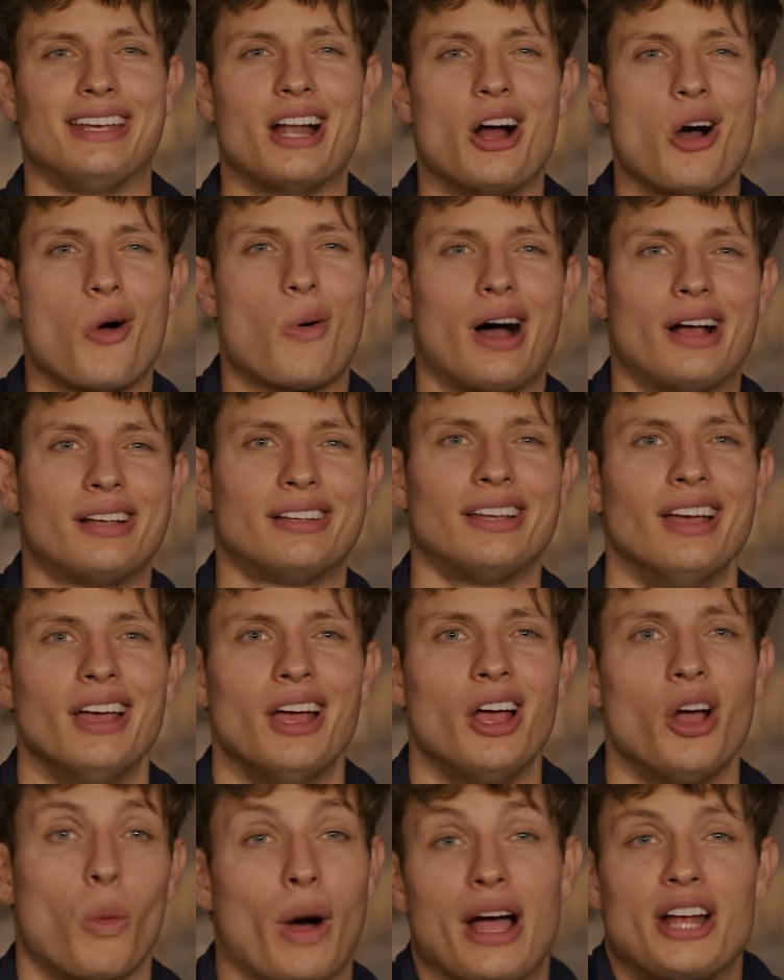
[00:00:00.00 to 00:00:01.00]
You know,
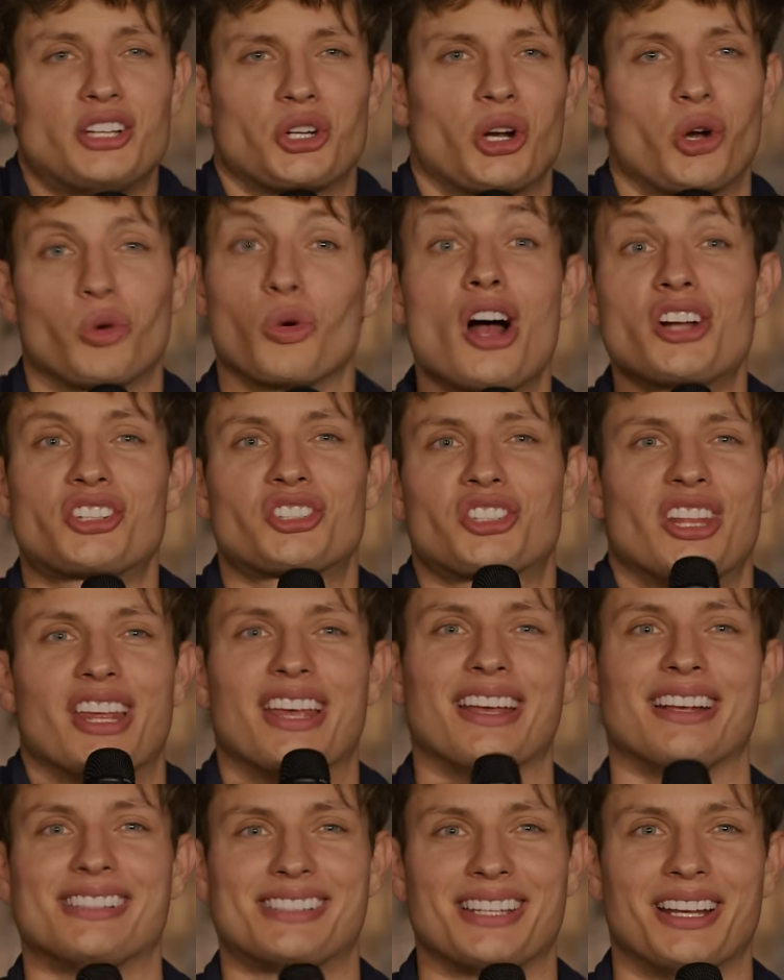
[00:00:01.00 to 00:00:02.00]
why are you trying to rush
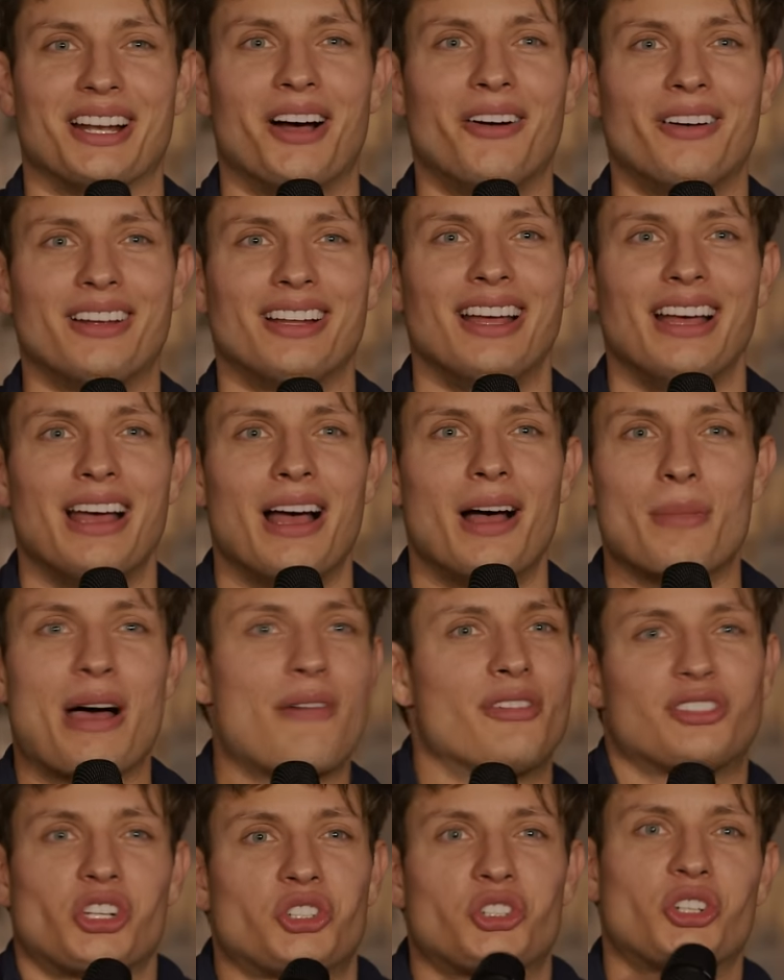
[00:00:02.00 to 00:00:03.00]
things, you know? I'm
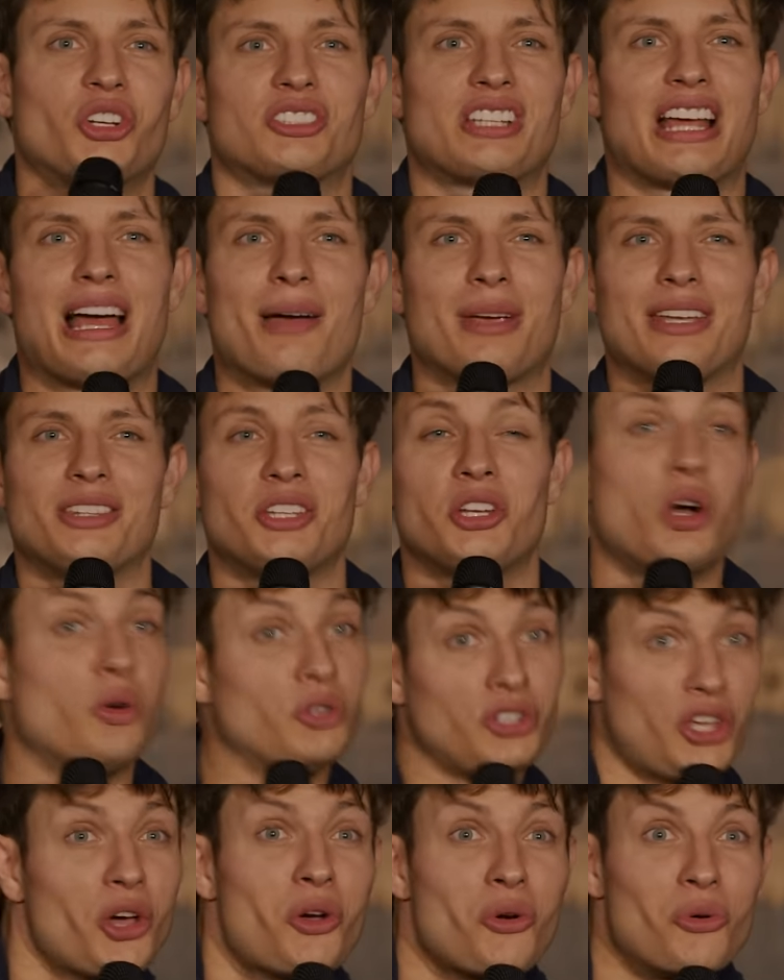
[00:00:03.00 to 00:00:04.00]
having such a good time getting to know
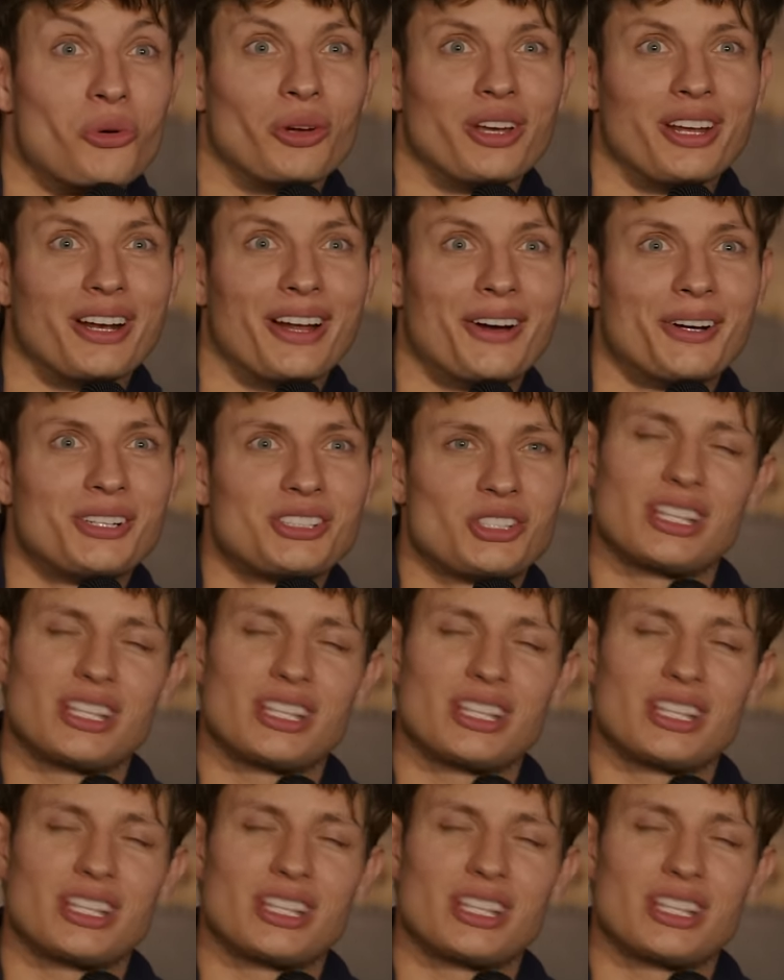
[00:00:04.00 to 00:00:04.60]
you, you know?